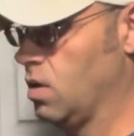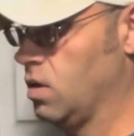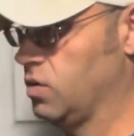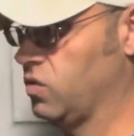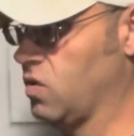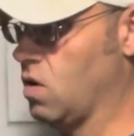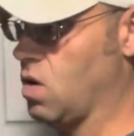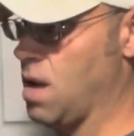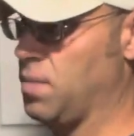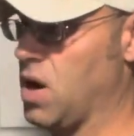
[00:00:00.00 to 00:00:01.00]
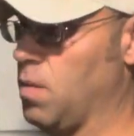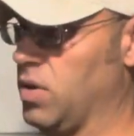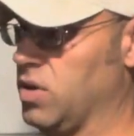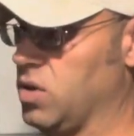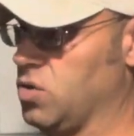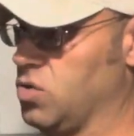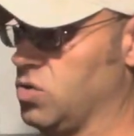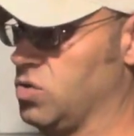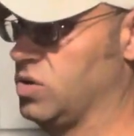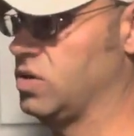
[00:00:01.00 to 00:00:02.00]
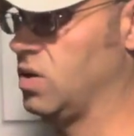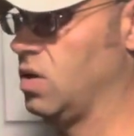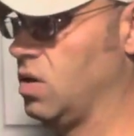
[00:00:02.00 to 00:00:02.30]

So I probably use